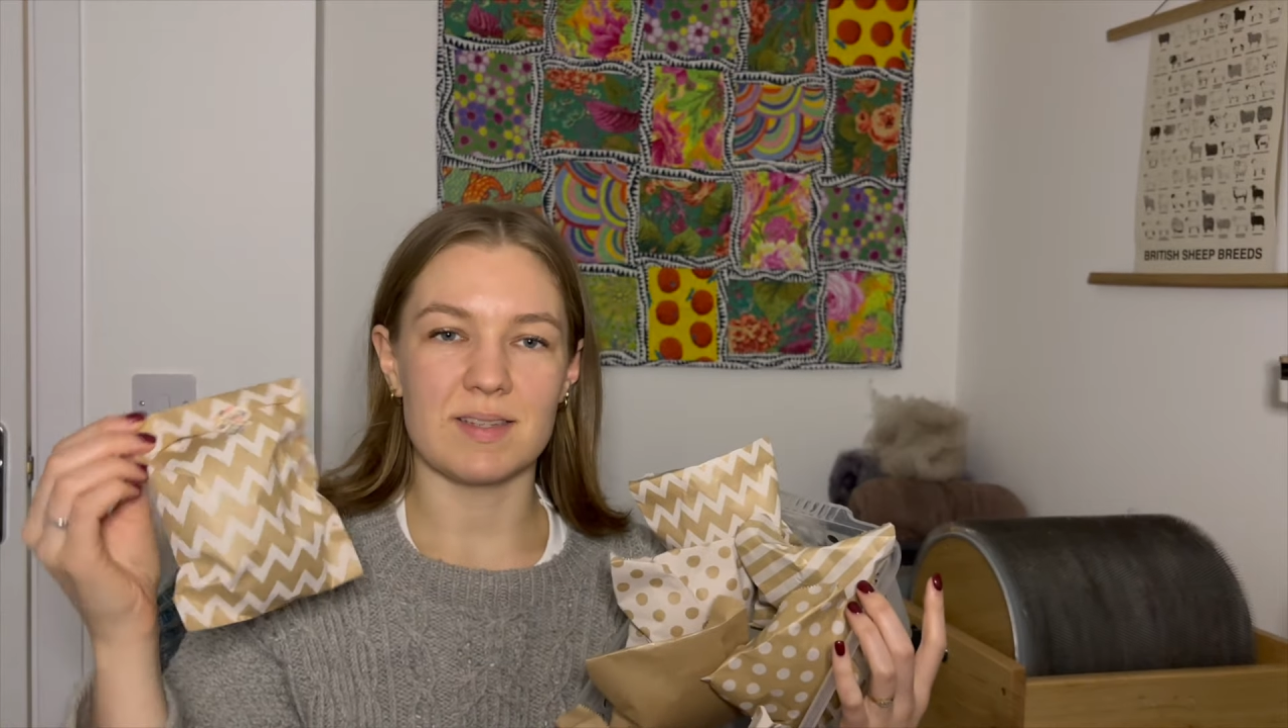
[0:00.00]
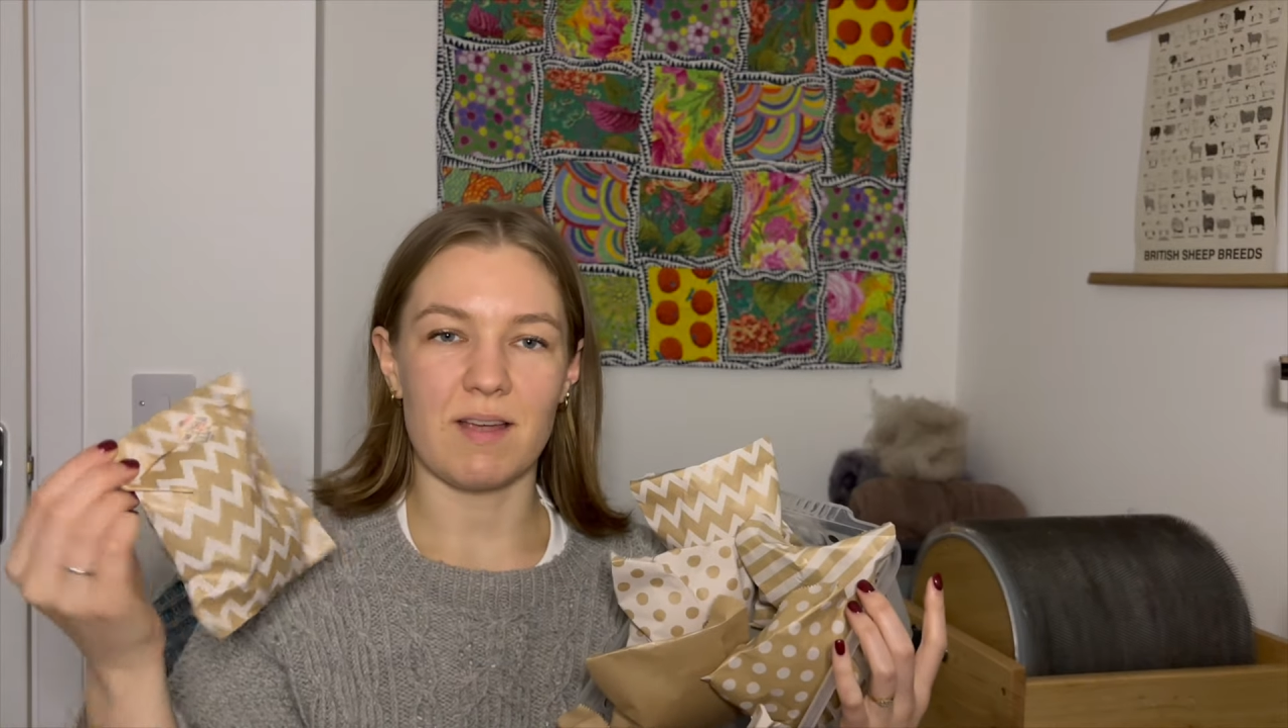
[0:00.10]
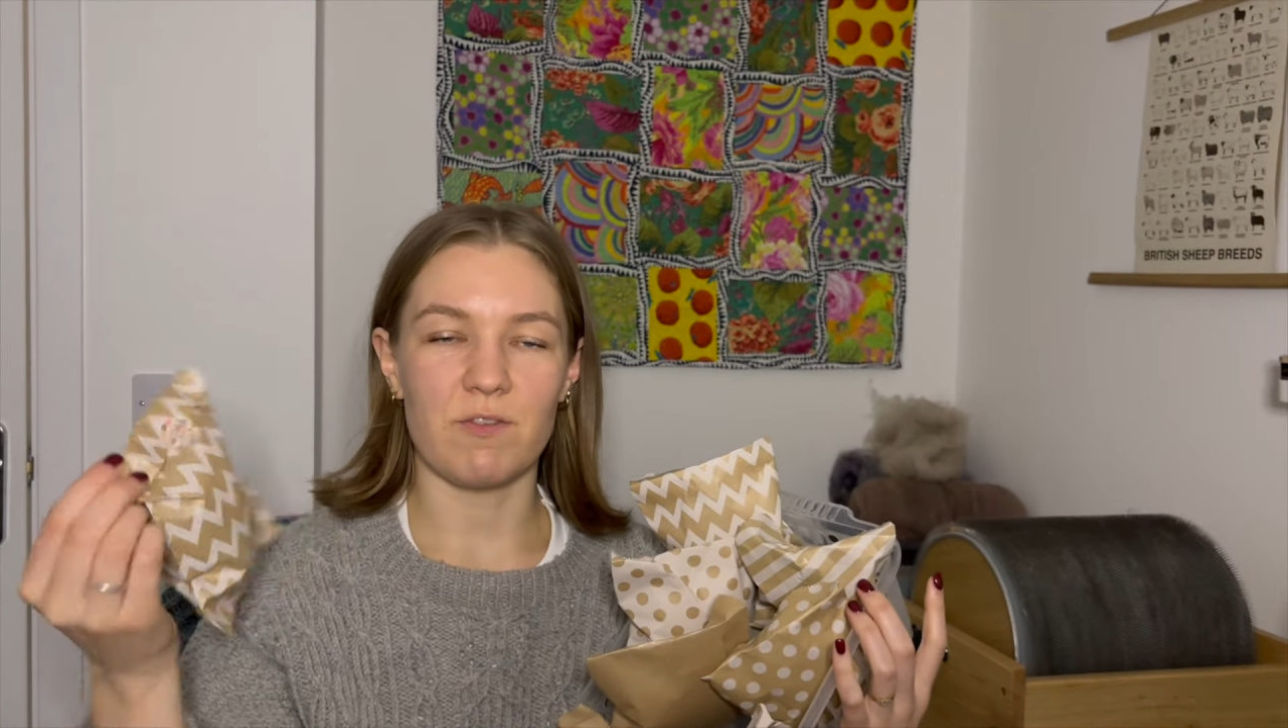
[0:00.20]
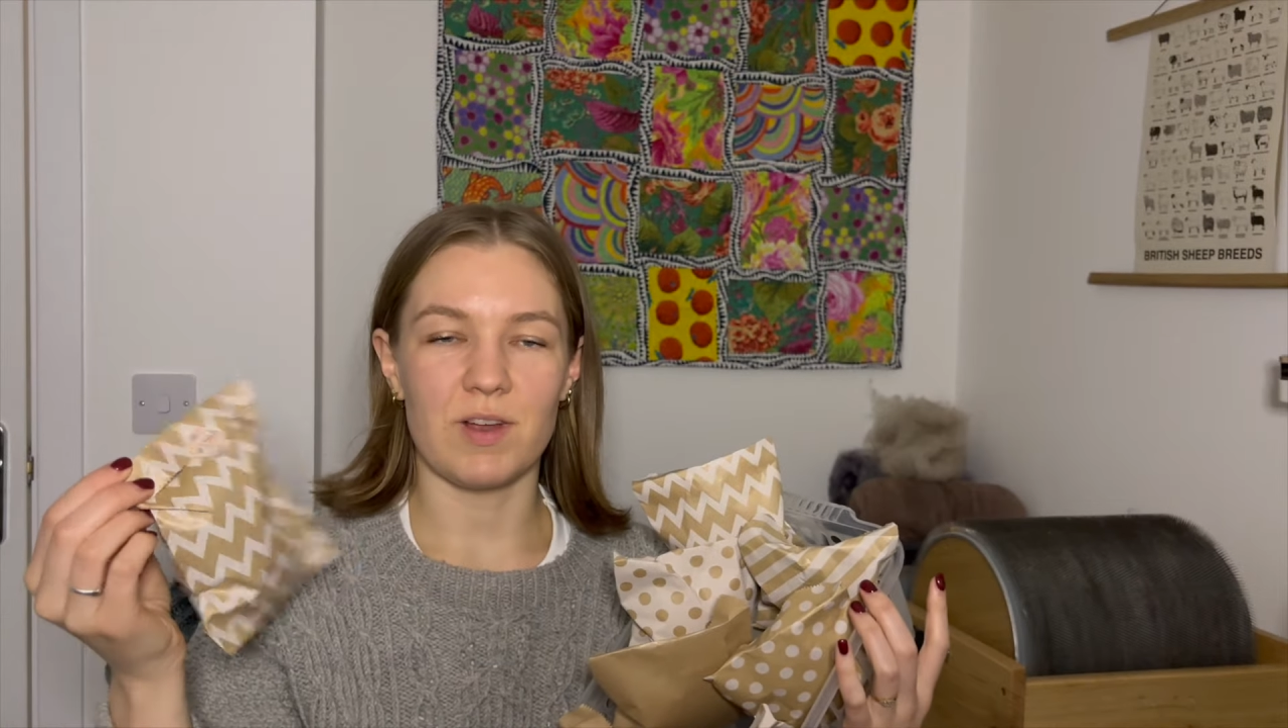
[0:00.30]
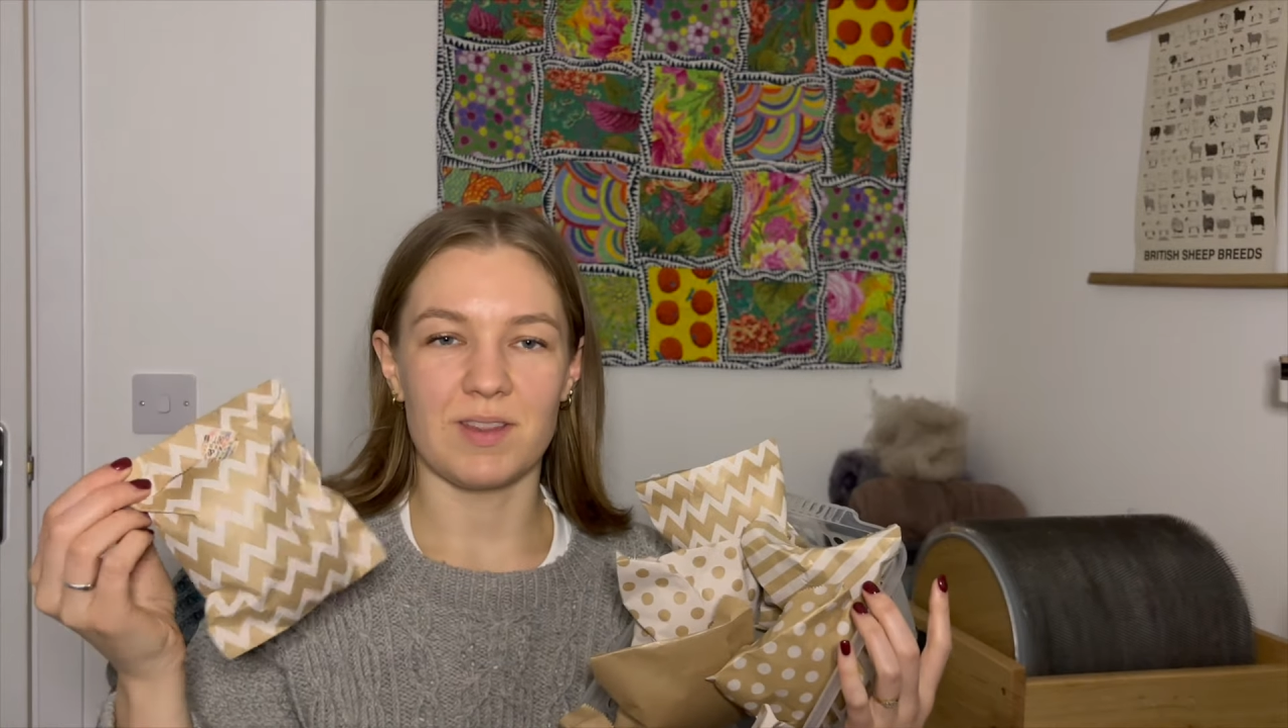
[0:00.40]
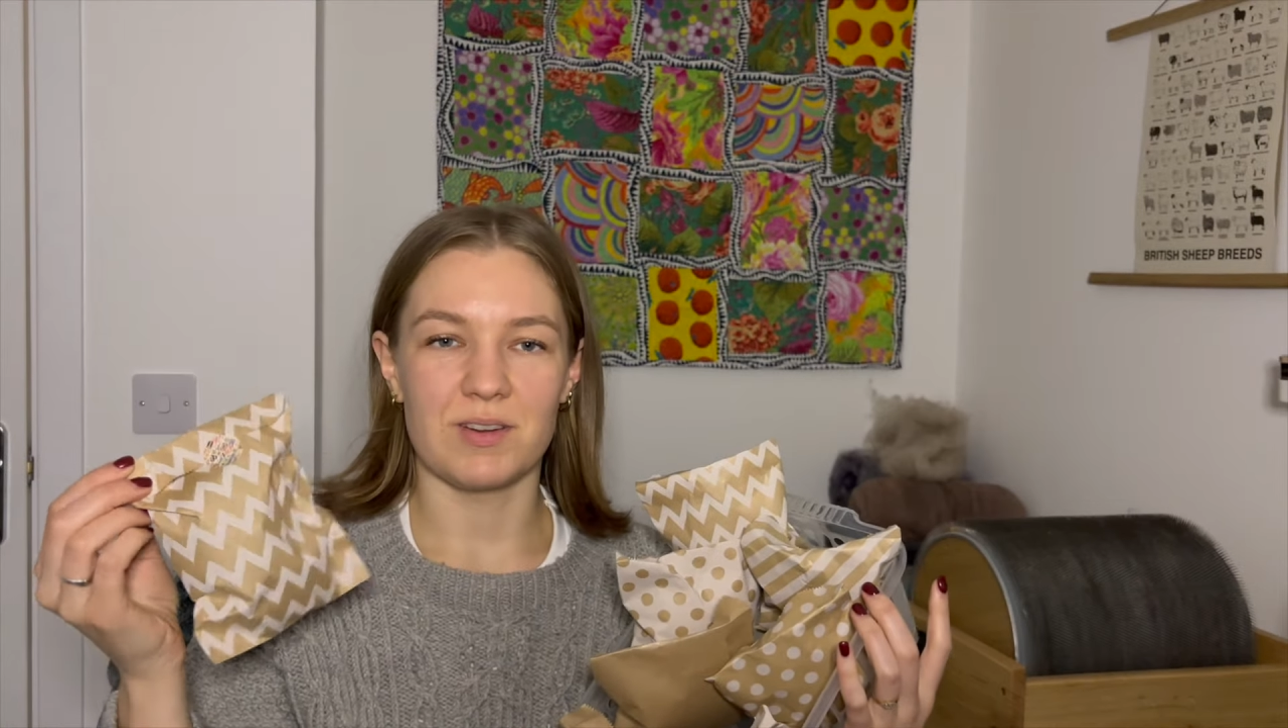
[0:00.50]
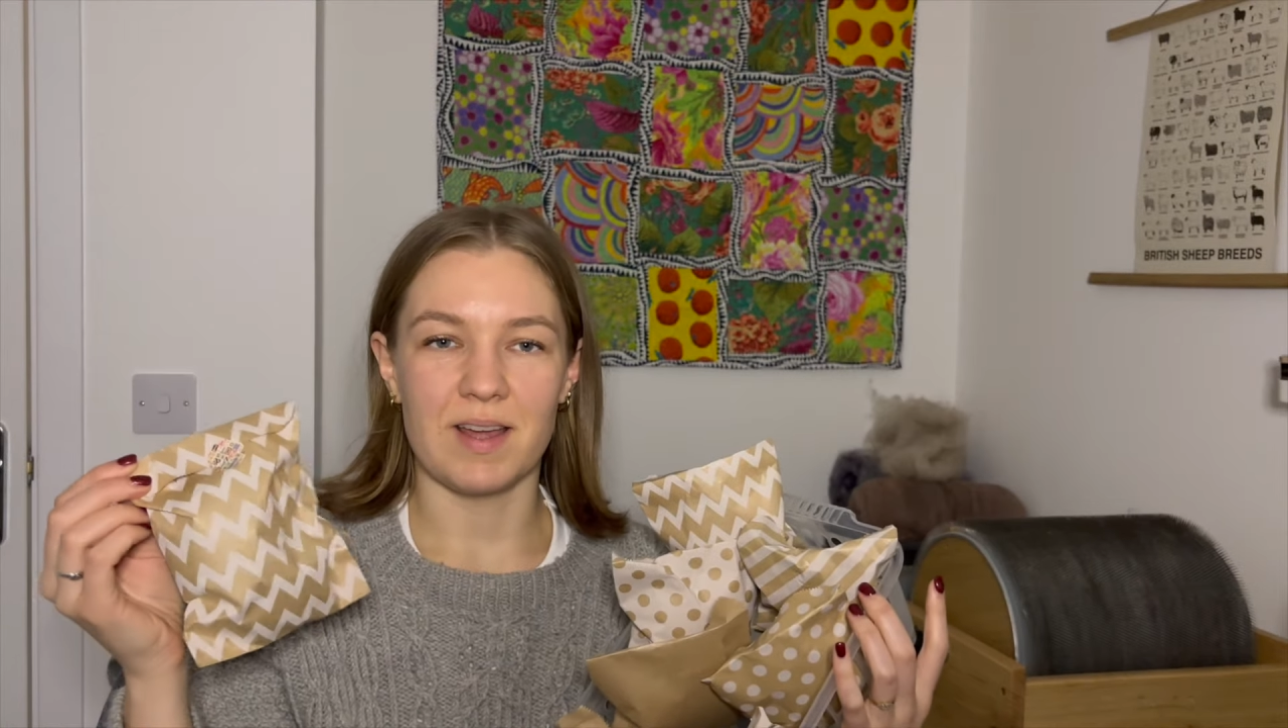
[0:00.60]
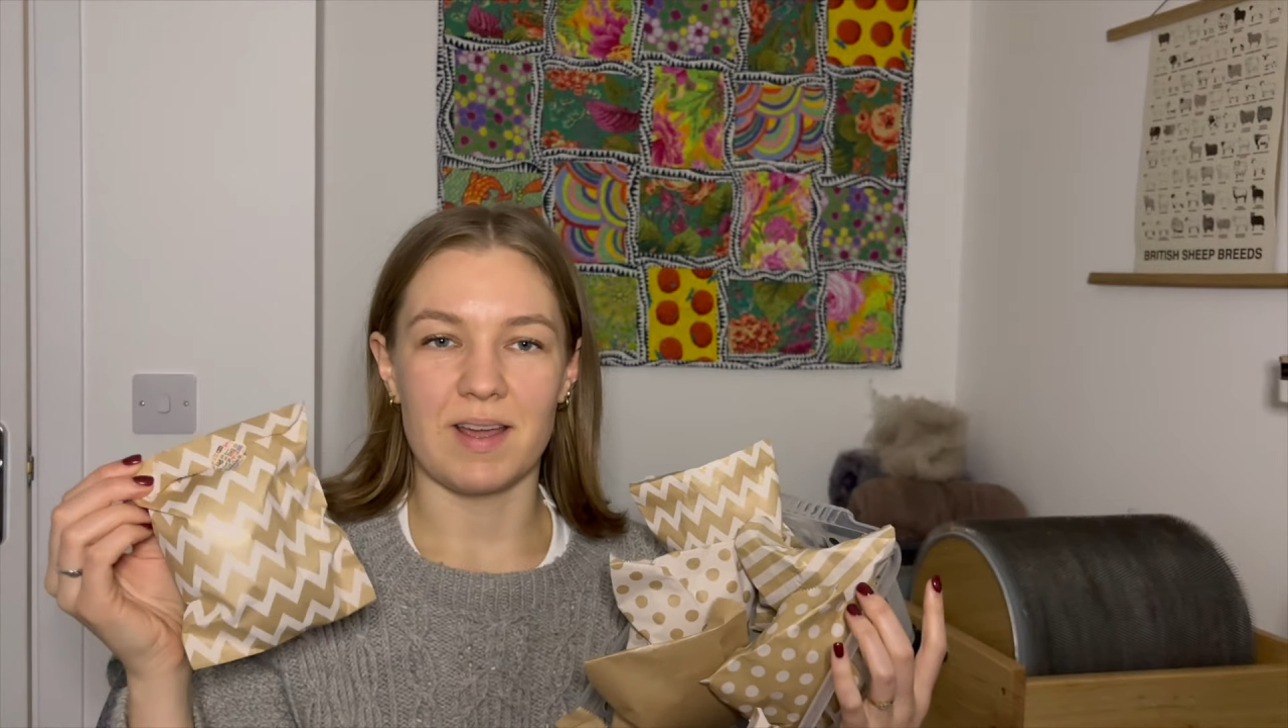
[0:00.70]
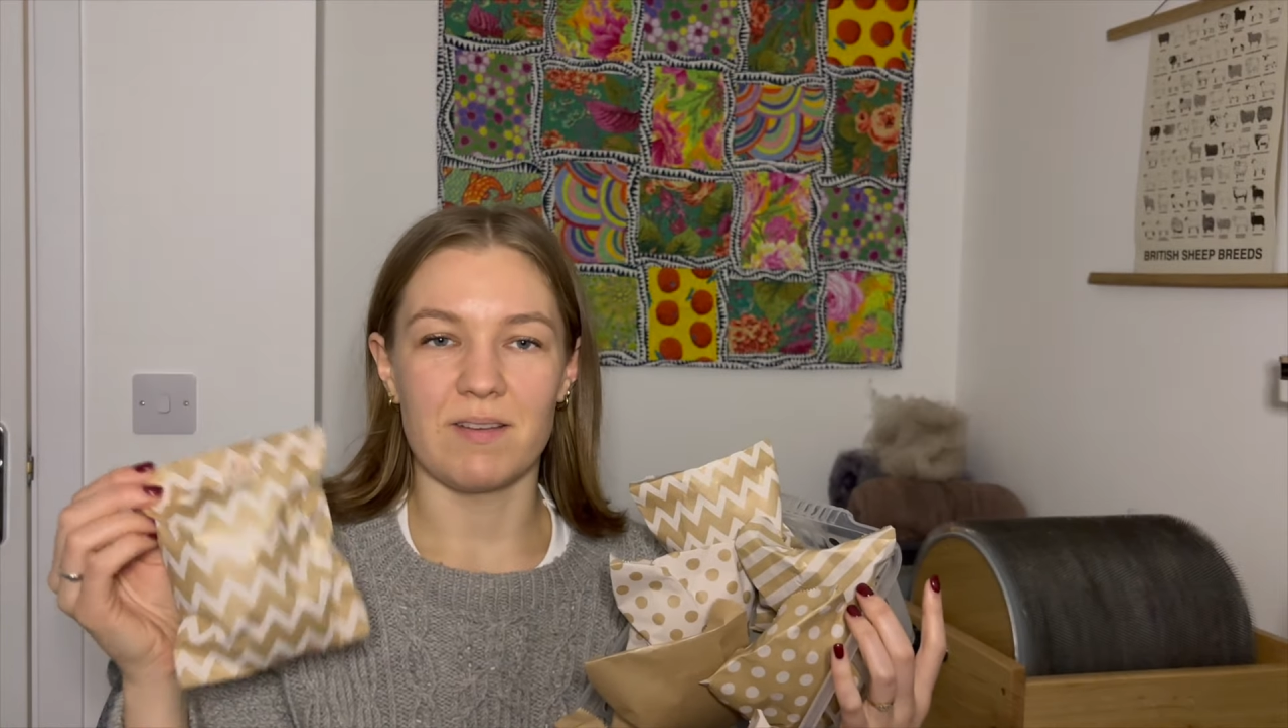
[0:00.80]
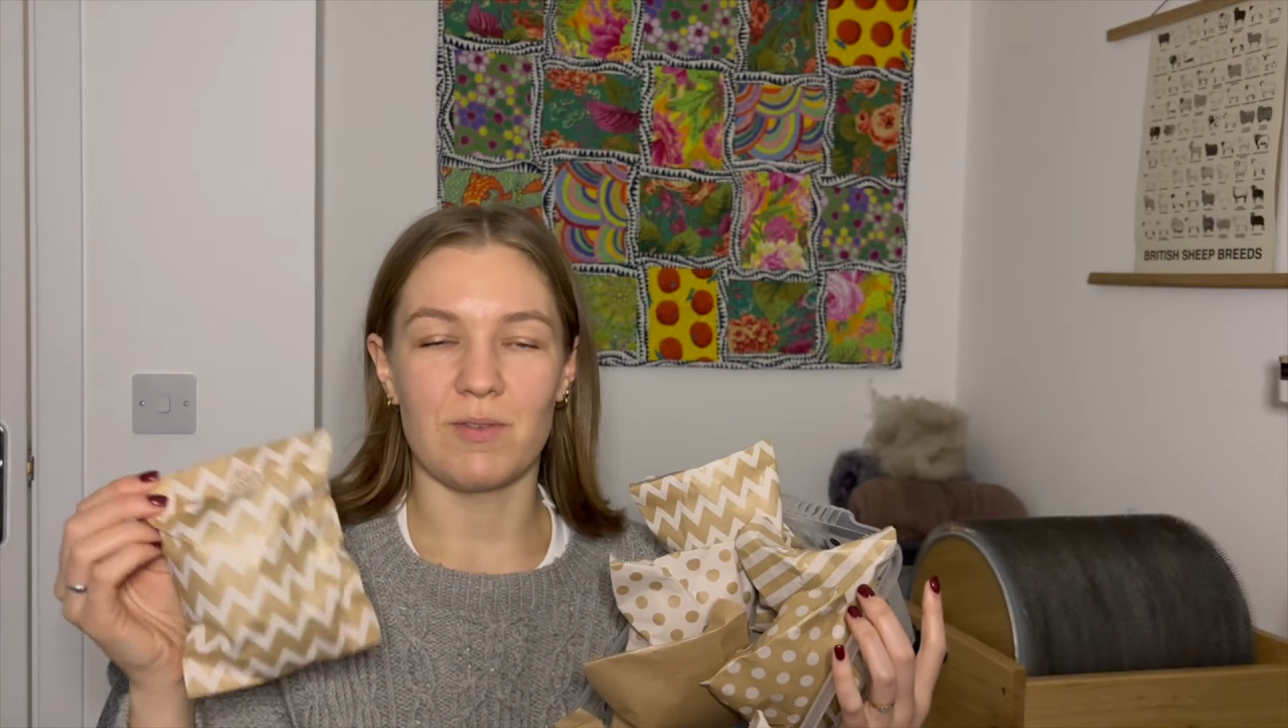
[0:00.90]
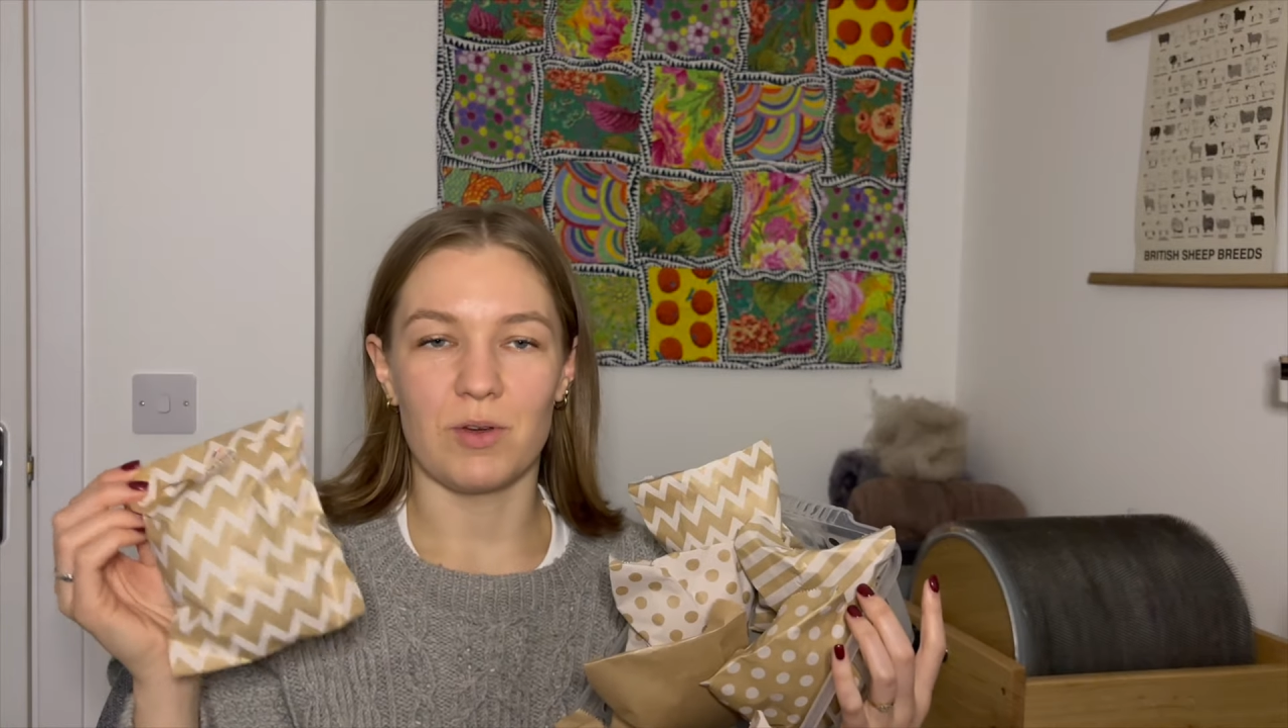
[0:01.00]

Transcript: every other day for